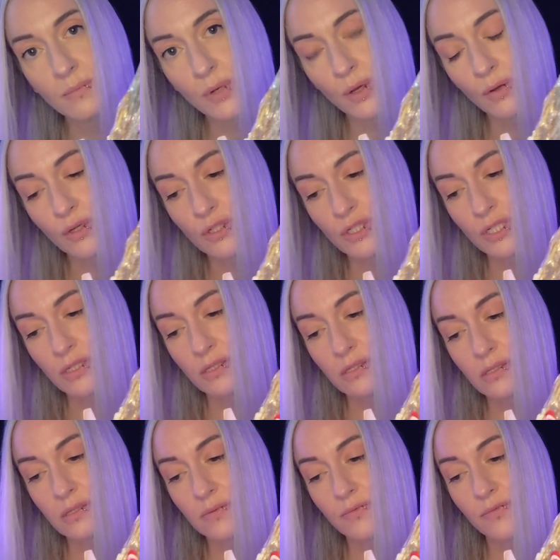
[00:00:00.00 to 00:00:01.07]

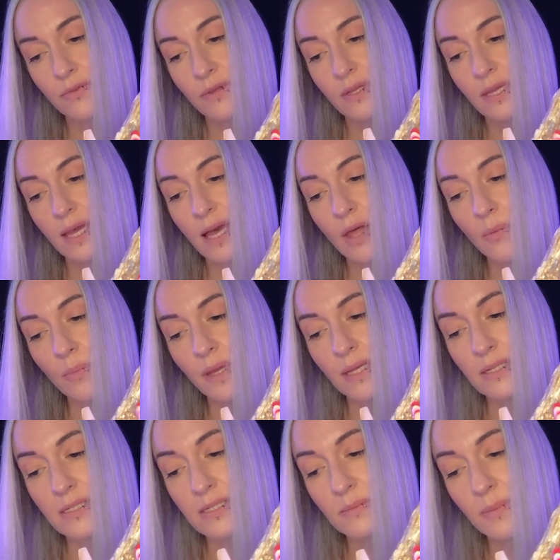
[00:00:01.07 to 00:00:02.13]
blockages, helping
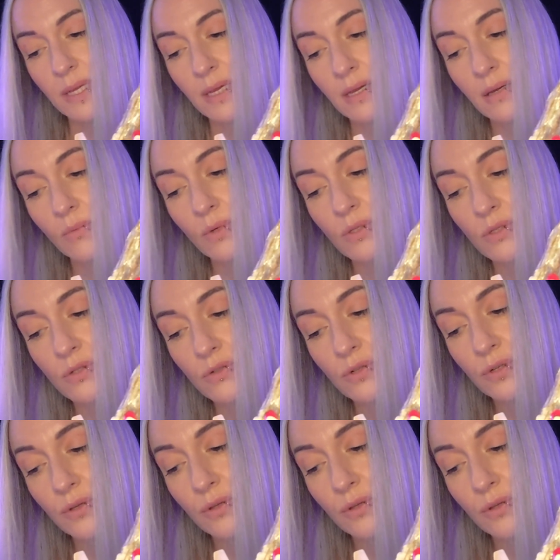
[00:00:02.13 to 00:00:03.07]
to speak one's truth.